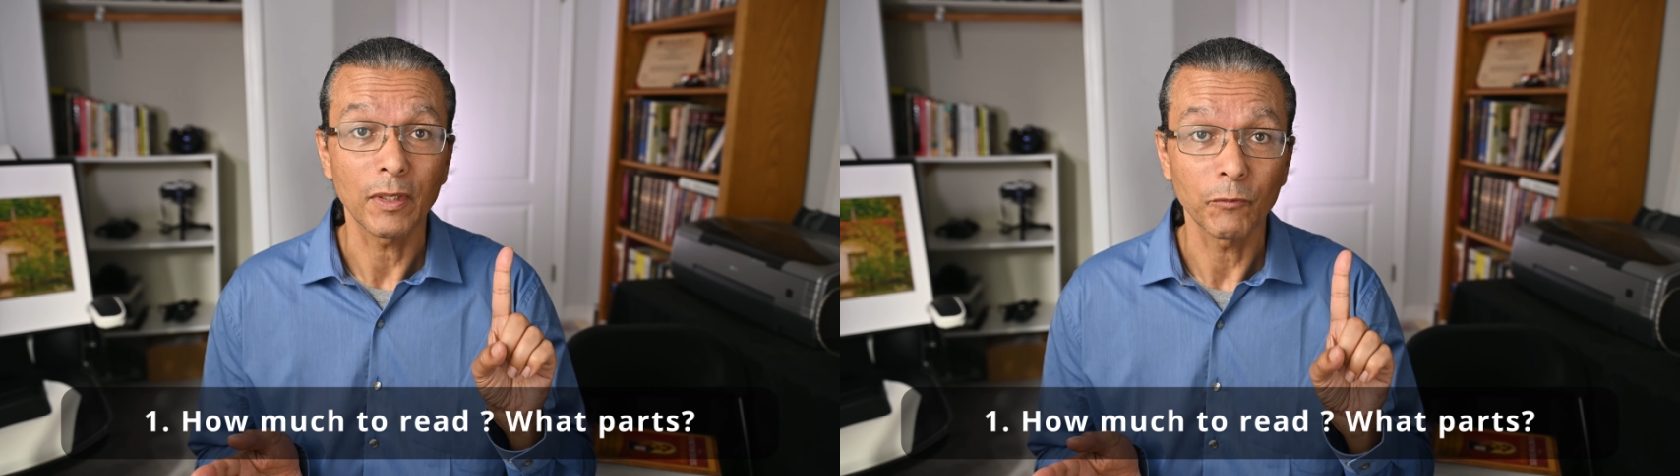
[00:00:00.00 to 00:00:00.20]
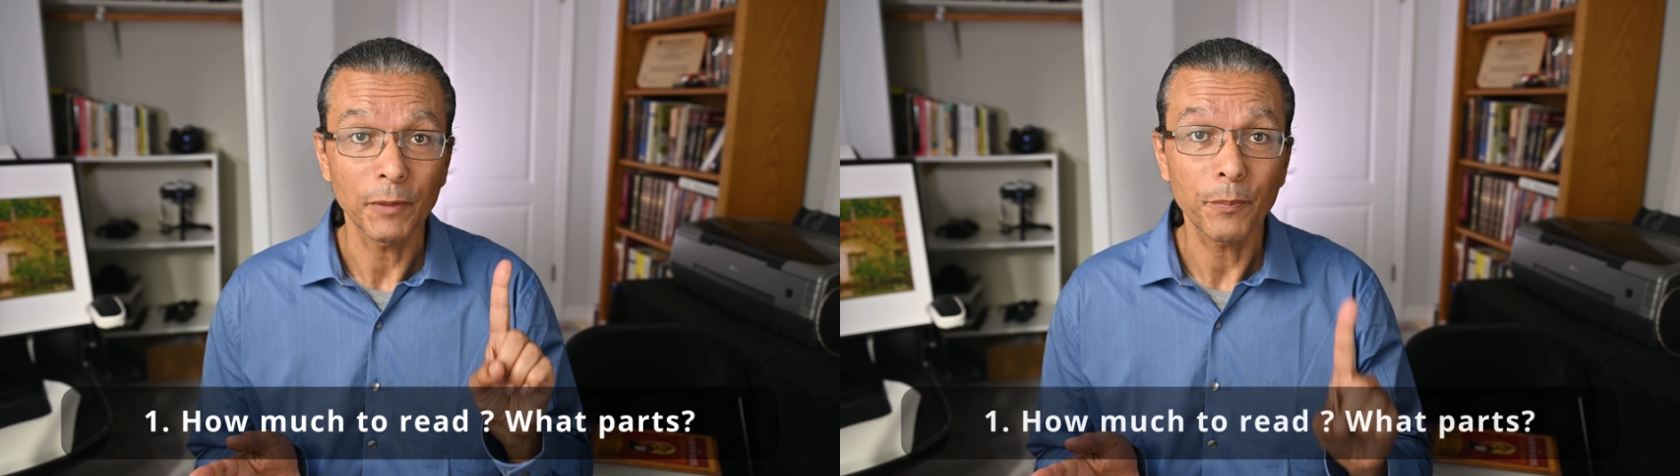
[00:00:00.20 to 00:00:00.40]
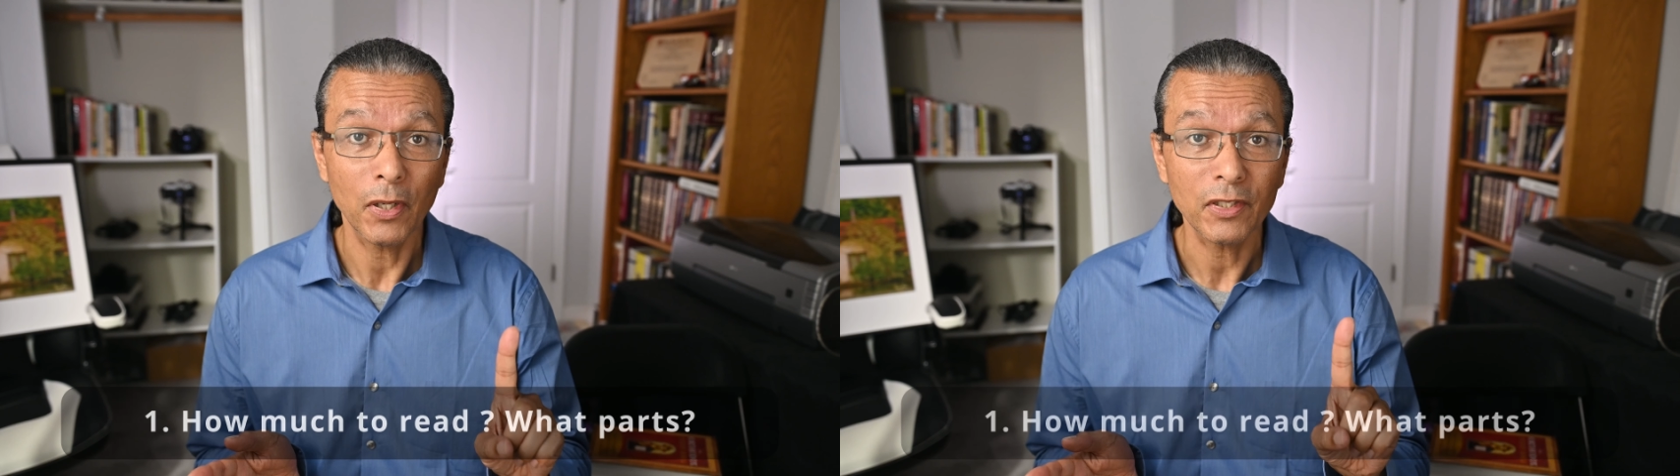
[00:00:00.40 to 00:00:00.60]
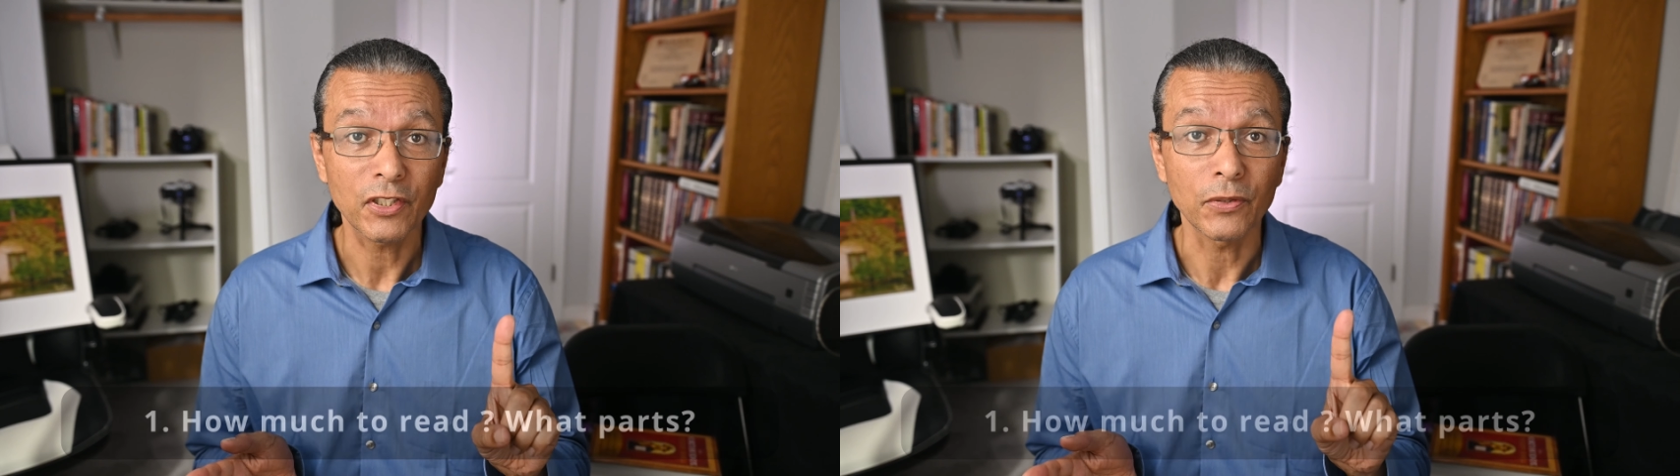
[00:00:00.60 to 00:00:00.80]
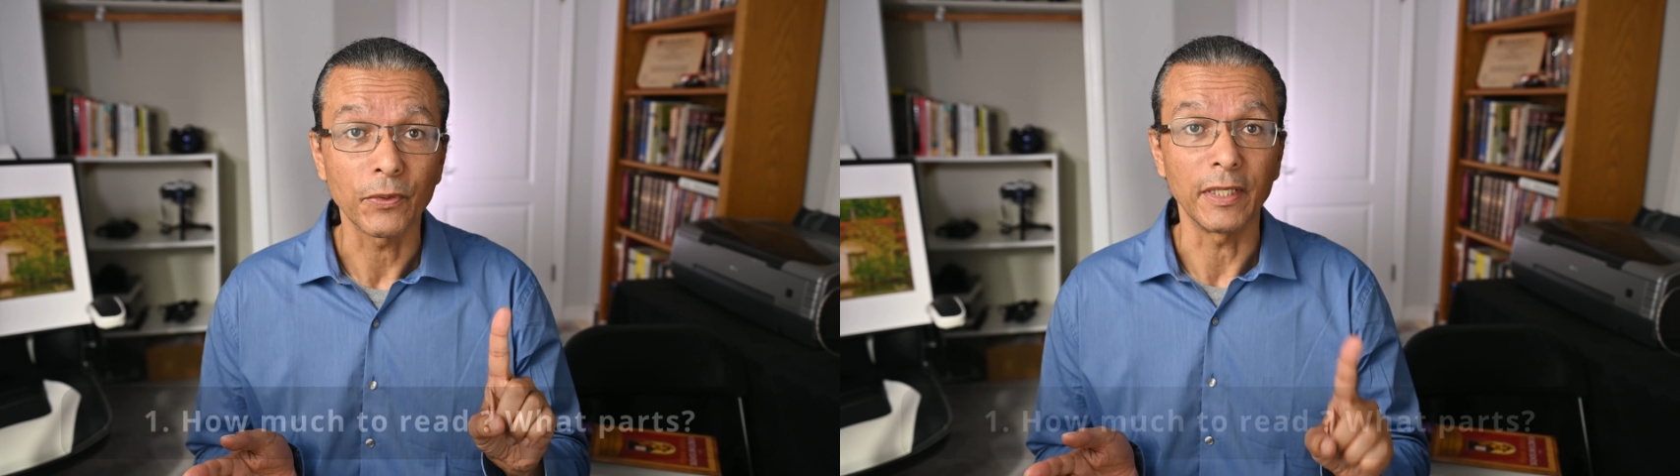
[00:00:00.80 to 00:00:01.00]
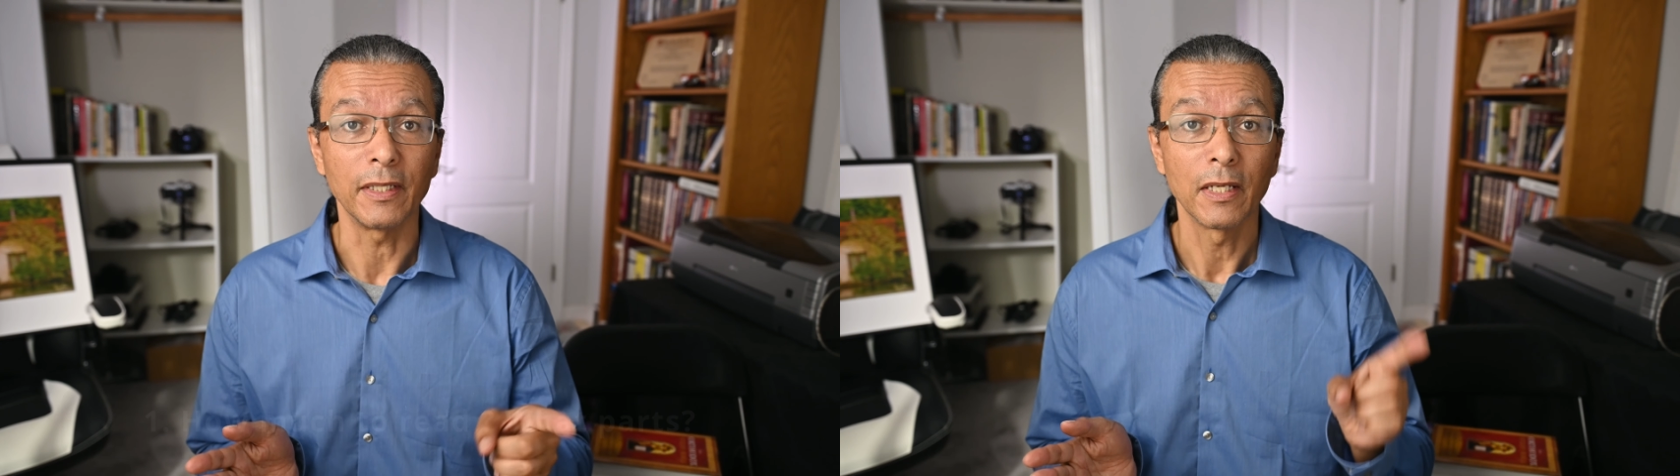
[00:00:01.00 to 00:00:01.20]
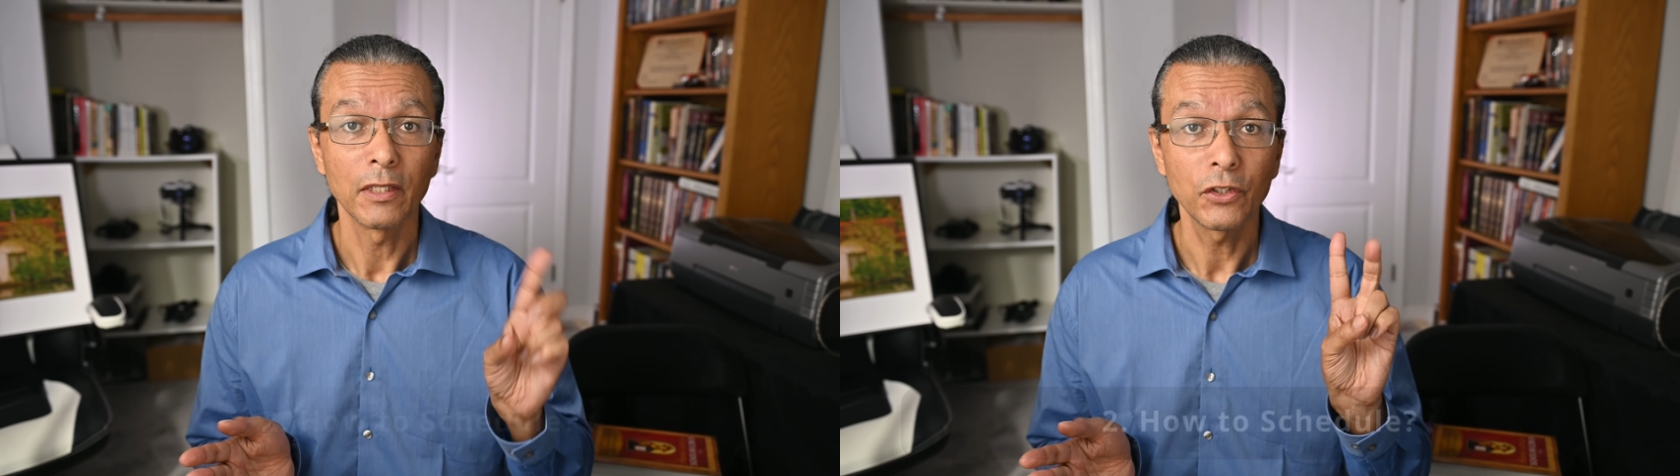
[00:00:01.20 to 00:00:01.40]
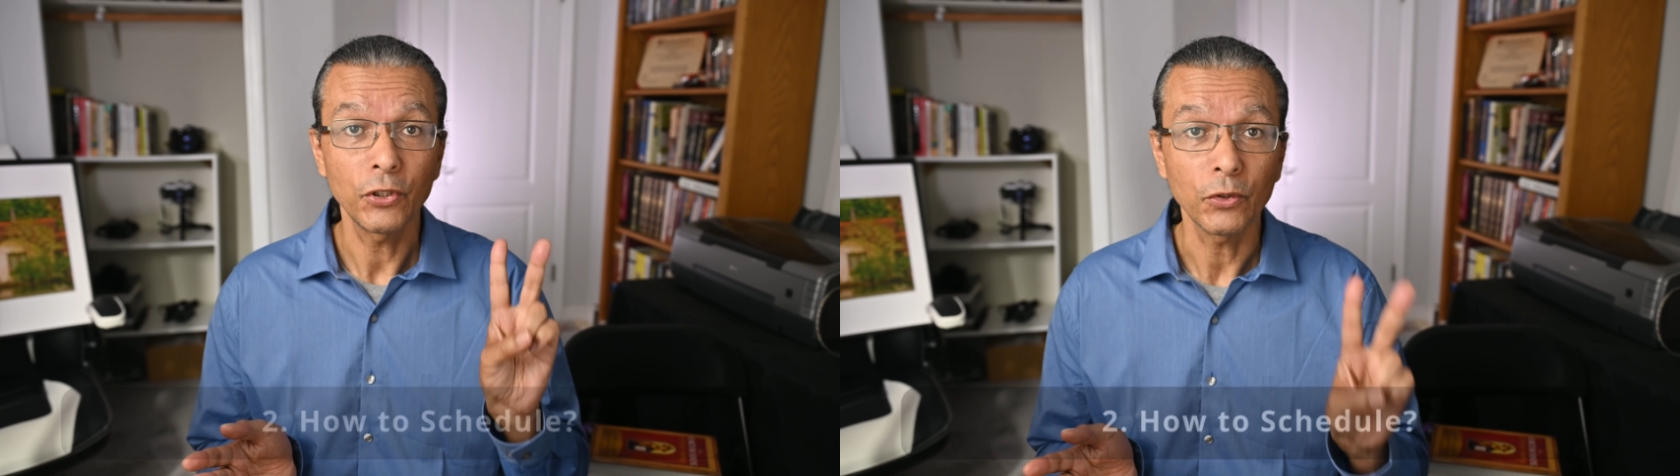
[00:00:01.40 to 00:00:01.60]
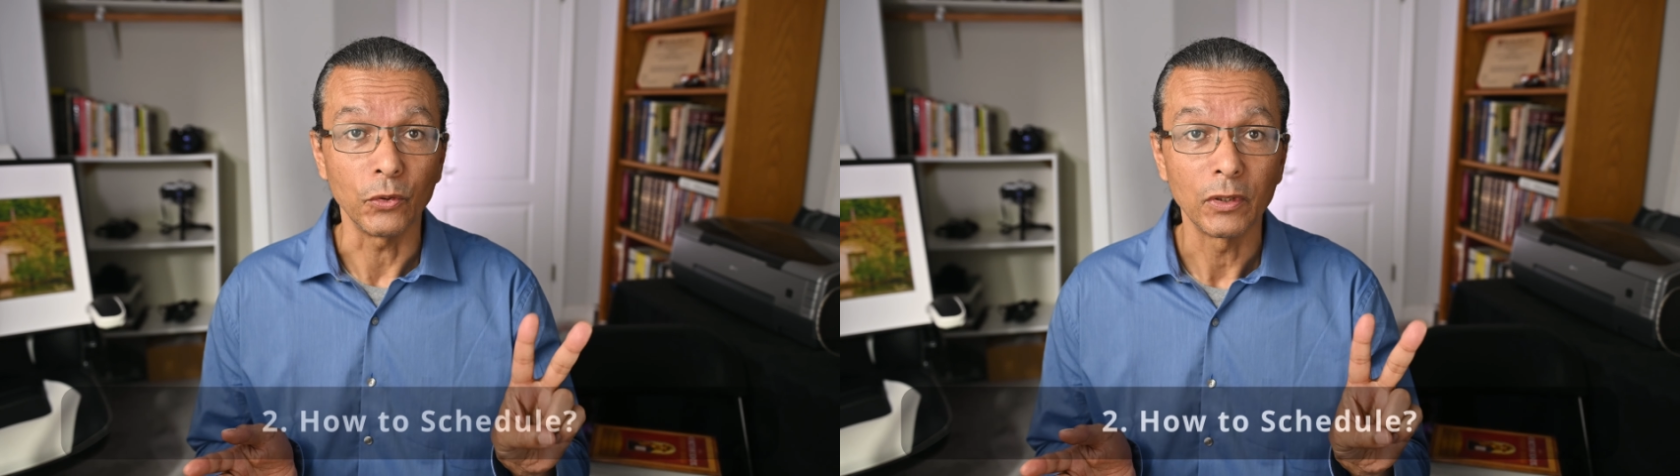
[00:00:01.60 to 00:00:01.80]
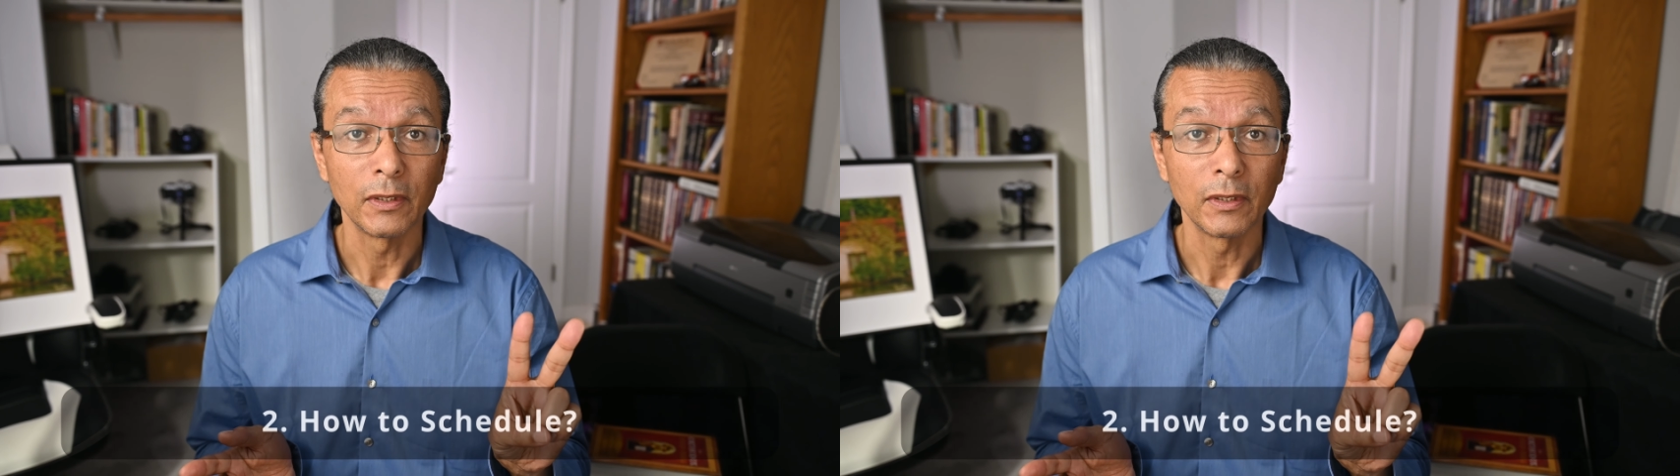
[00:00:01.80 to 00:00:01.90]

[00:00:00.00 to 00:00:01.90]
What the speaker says: what parts to read. 2,